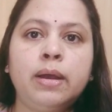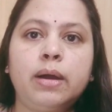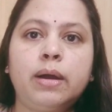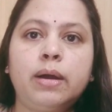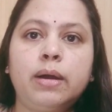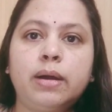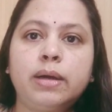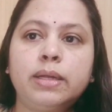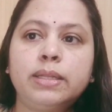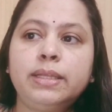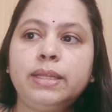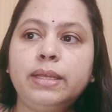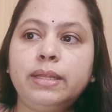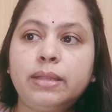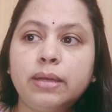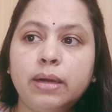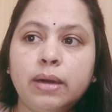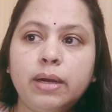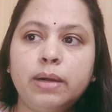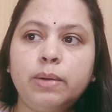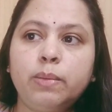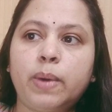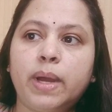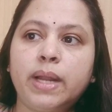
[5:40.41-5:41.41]
The
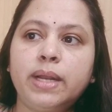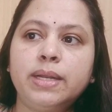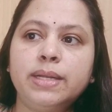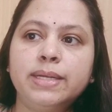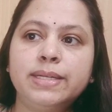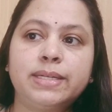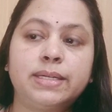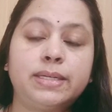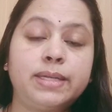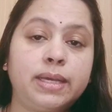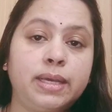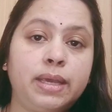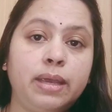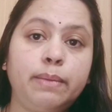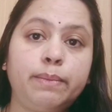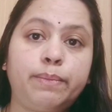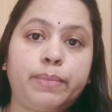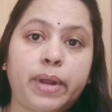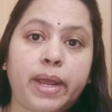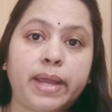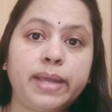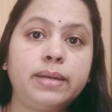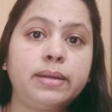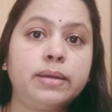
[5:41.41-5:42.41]
third one is taking
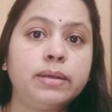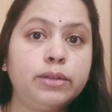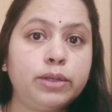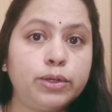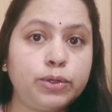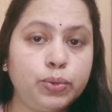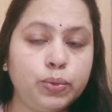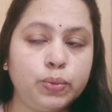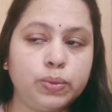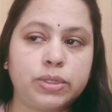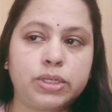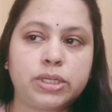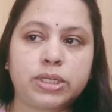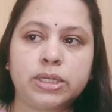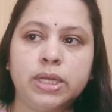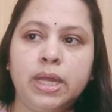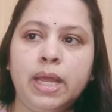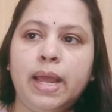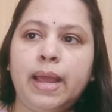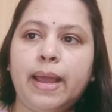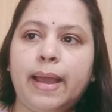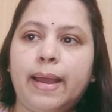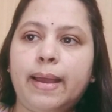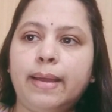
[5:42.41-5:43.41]
pride in the roots,
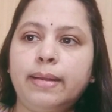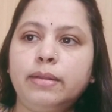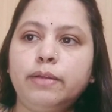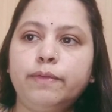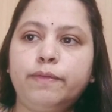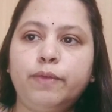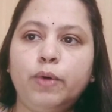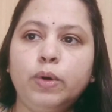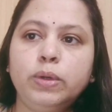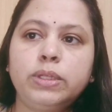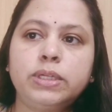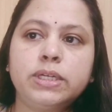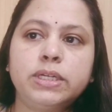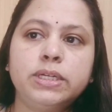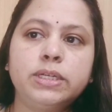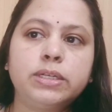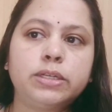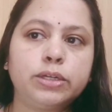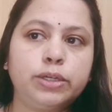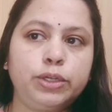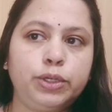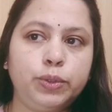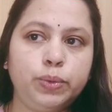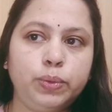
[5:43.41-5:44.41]
and the fourth
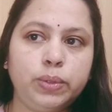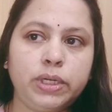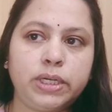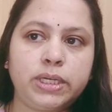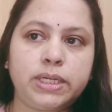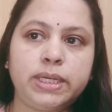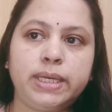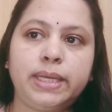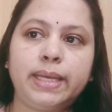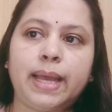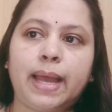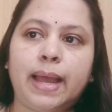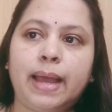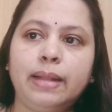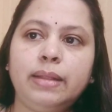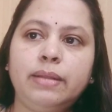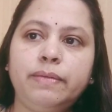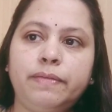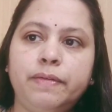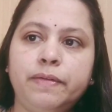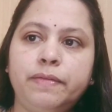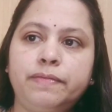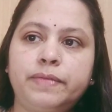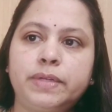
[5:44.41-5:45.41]
is unity,
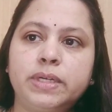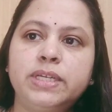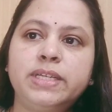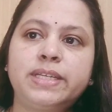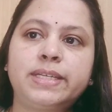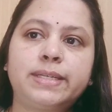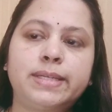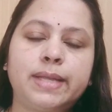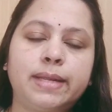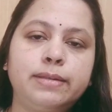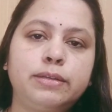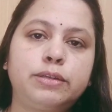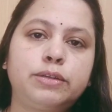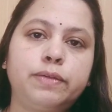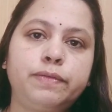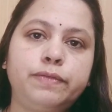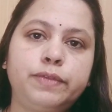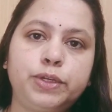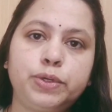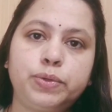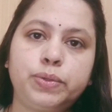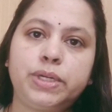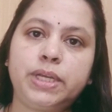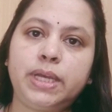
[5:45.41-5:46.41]
and the fifth is sense
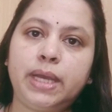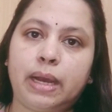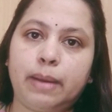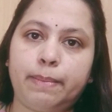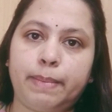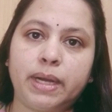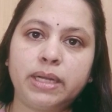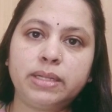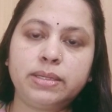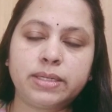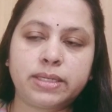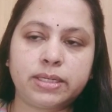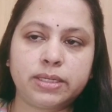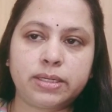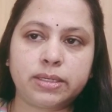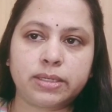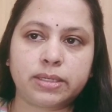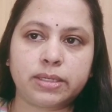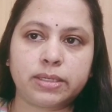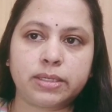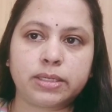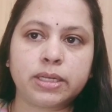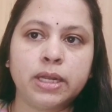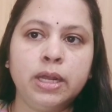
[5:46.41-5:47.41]
of duty among the
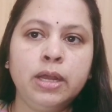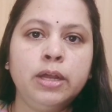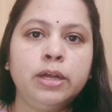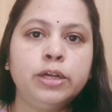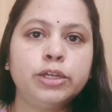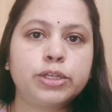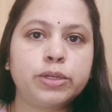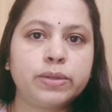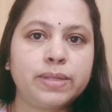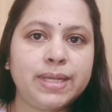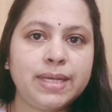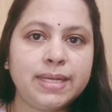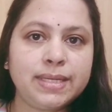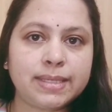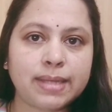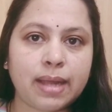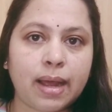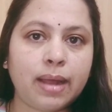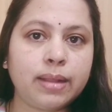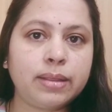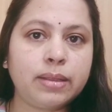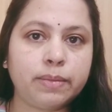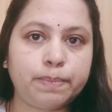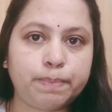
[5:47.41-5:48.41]
citizens. So these
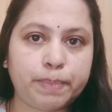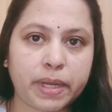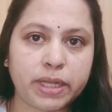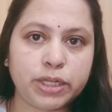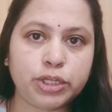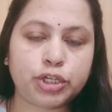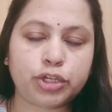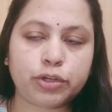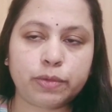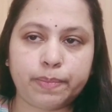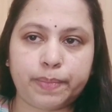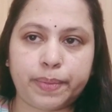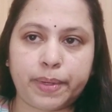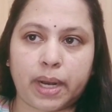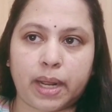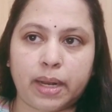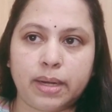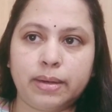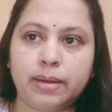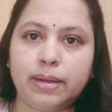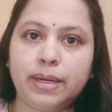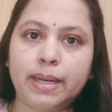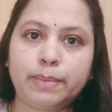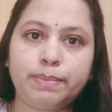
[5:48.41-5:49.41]
are the Panch
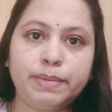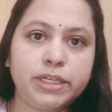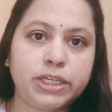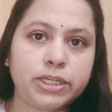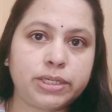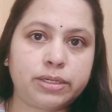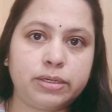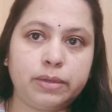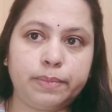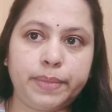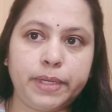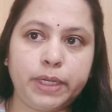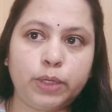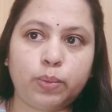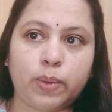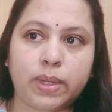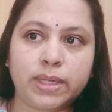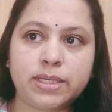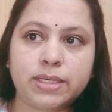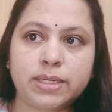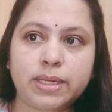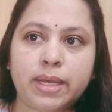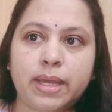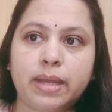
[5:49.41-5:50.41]
Pran. Let me just repeat
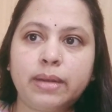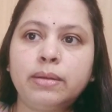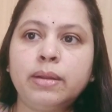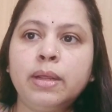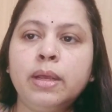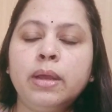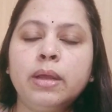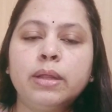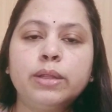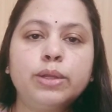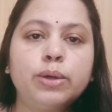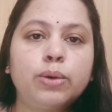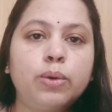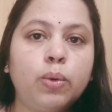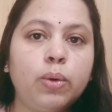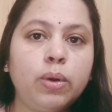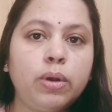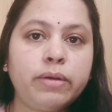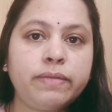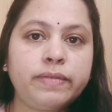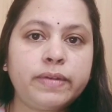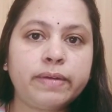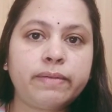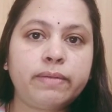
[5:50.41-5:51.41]
once again. The
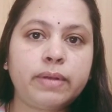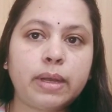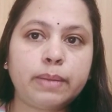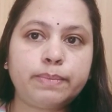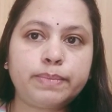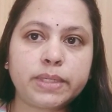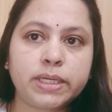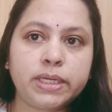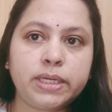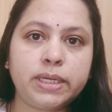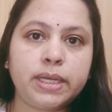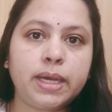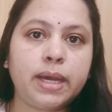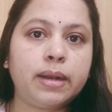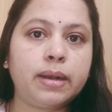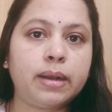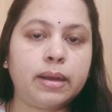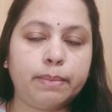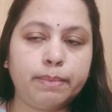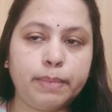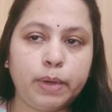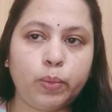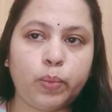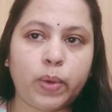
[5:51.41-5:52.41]
goal of developed India,
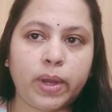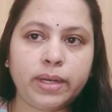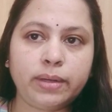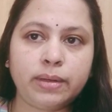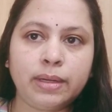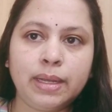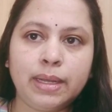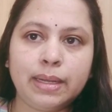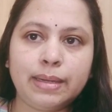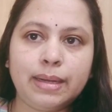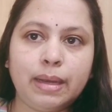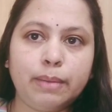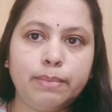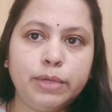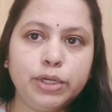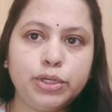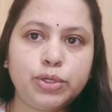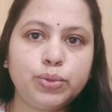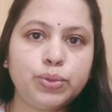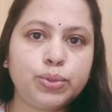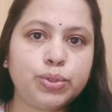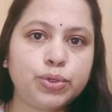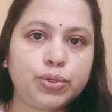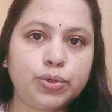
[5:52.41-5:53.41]
number 1.
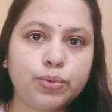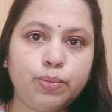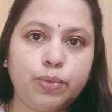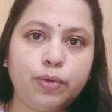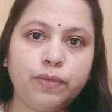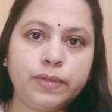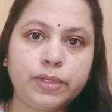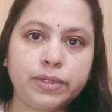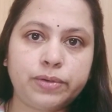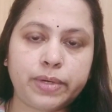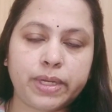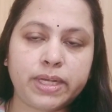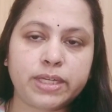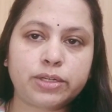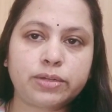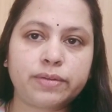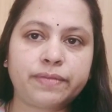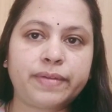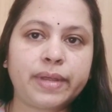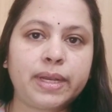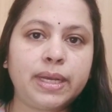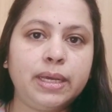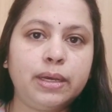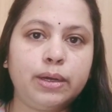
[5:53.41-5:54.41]
Number 2, to remove the trace
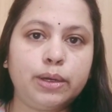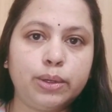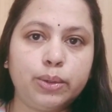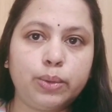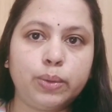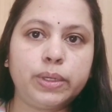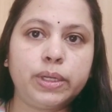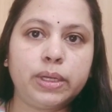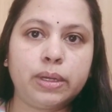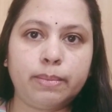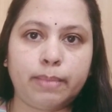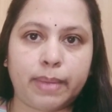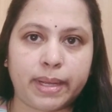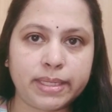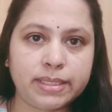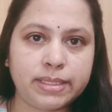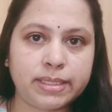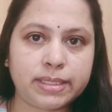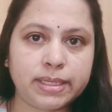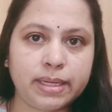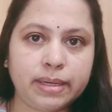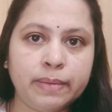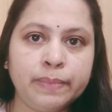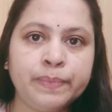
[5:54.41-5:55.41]
of any colonial
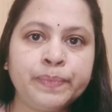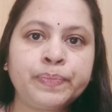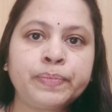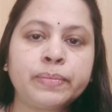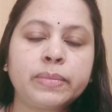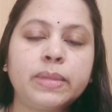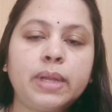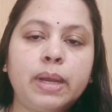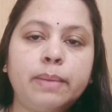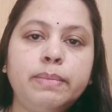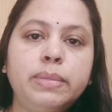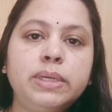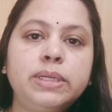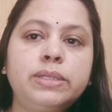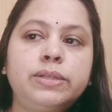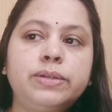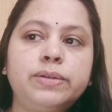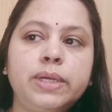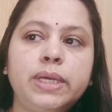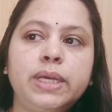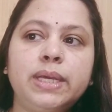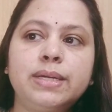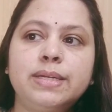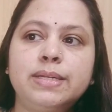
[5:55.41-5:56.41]
mindset. Number
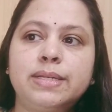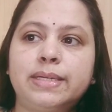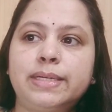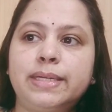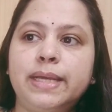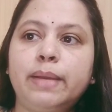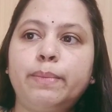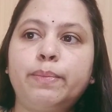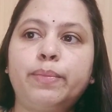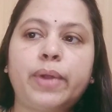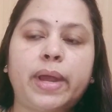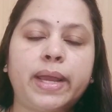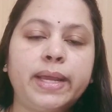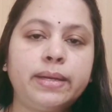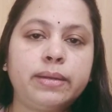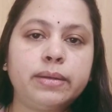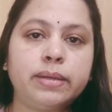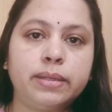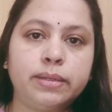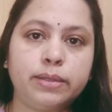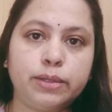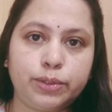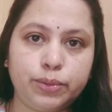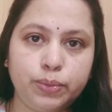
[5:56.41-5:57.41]
3 is take pride
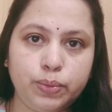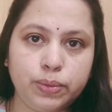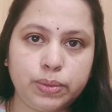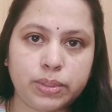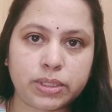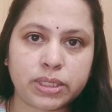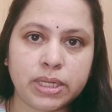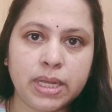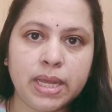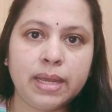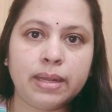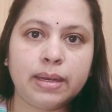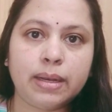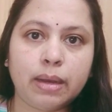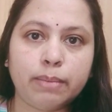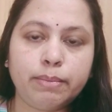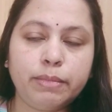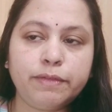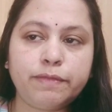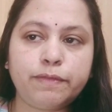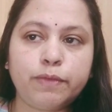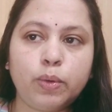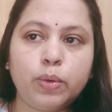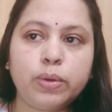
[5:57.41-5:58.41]
in the roots.
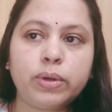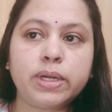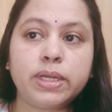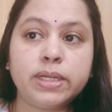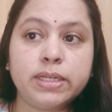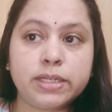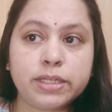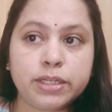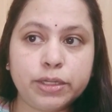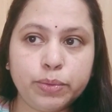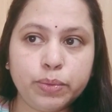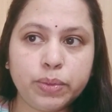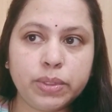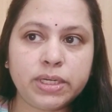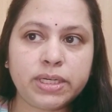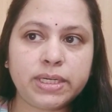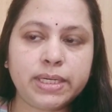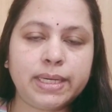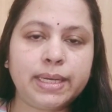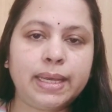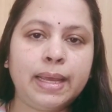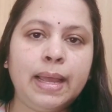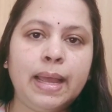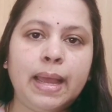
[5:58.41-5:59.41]
Number 4 is
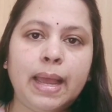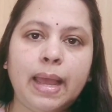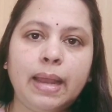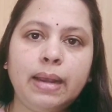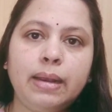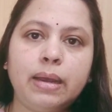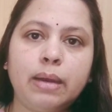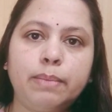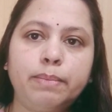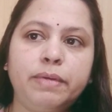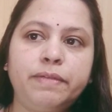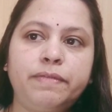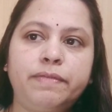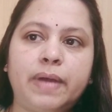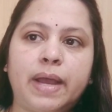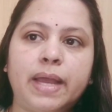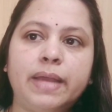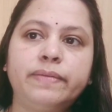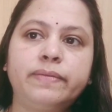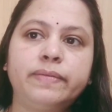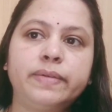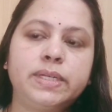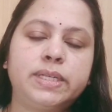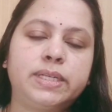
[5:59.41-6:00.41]
unity, and number
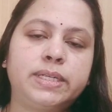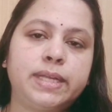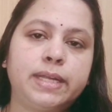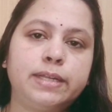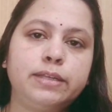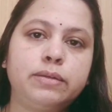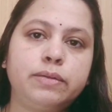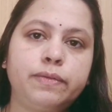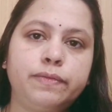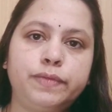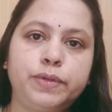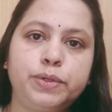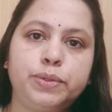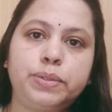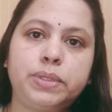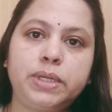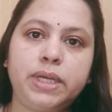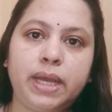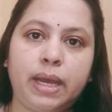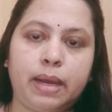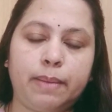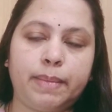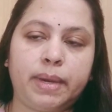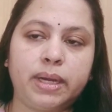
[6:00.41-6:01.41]
5 is sense of
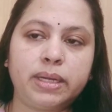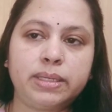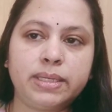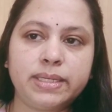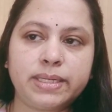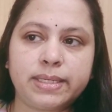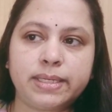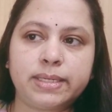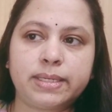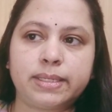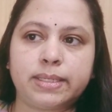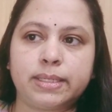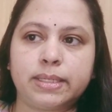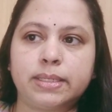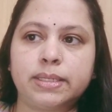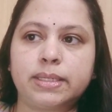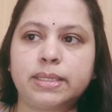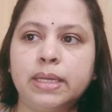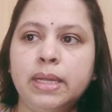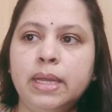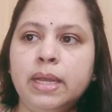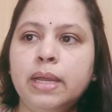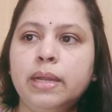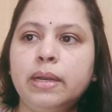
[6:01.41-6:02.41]
duty among the
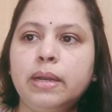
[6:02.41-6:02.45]
citizens.